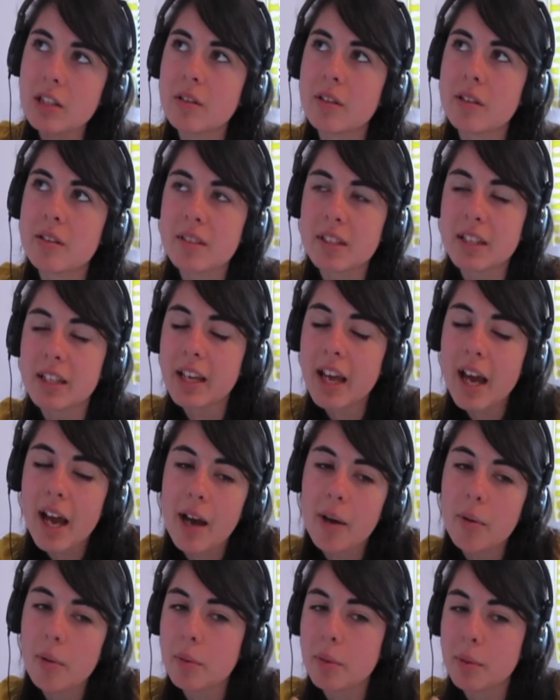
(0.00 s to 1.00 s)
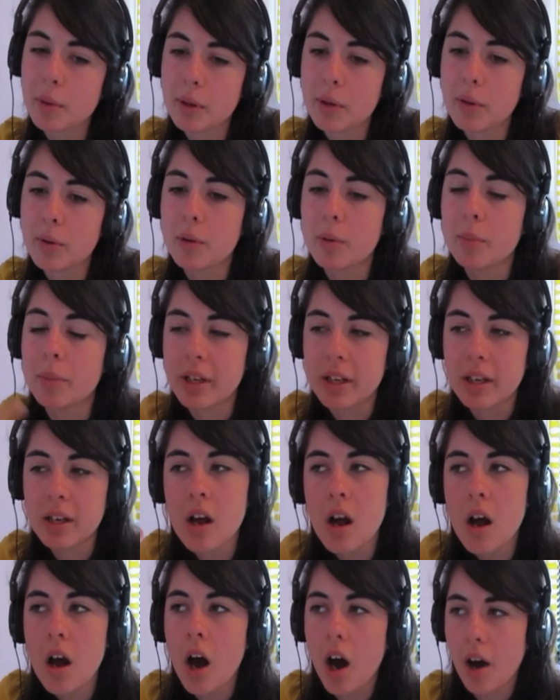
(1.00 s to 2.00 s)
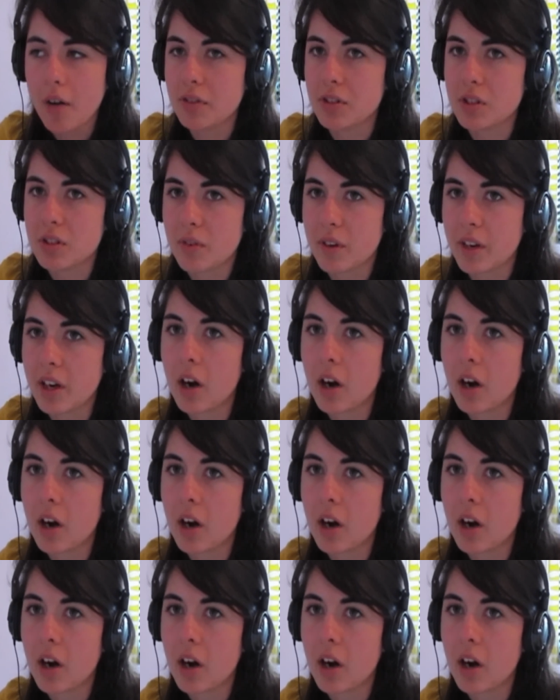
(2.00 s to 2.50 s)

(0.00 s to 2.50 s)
And I was like, "Yeah, it would be really cool," but obviously it's very